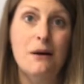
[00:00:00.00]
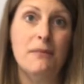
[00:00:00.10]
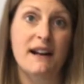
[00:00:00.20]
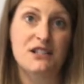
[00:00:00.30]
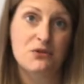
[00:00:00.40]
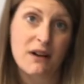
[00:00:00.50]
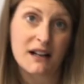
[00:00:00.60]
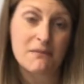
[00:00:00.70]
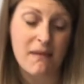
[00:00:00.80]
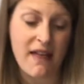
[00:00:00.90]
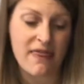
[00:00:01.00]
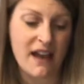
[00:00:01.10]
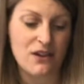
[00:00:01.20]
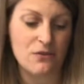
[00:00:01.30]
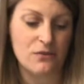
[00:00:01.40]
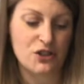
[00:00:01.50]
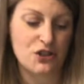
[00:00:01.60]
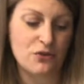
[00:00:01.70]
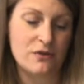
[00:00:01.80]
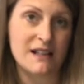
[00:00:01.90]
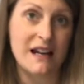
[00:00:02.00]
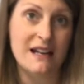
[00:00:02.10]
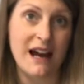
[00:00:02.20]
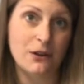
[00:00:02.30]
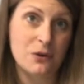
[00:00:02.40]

but I do recommend that you choose a nut